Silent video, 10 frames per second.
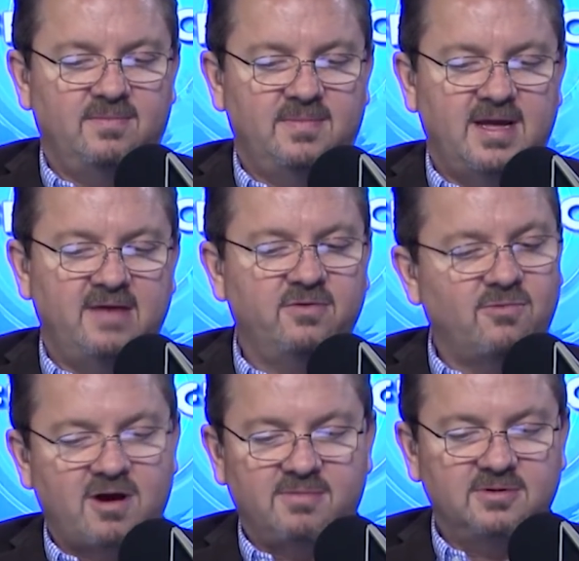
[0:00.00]
Evan
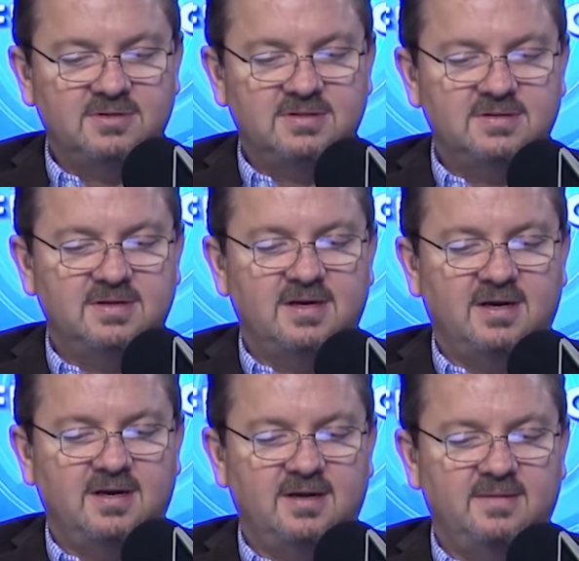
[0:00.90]
Roberts.
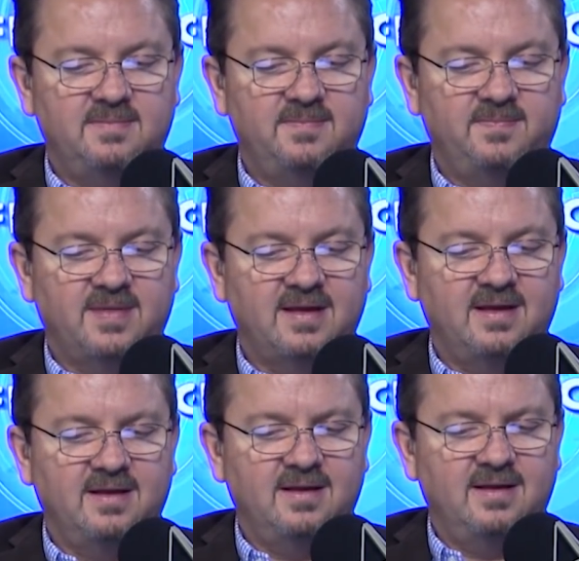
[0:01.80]
Um,
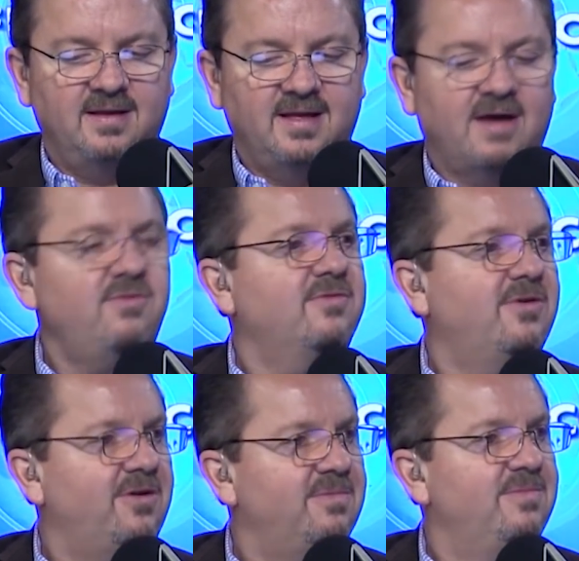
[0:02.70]
I would have
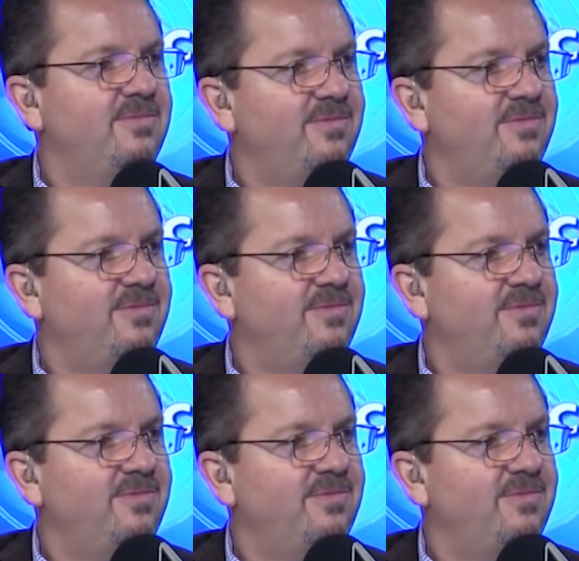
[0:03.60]
called him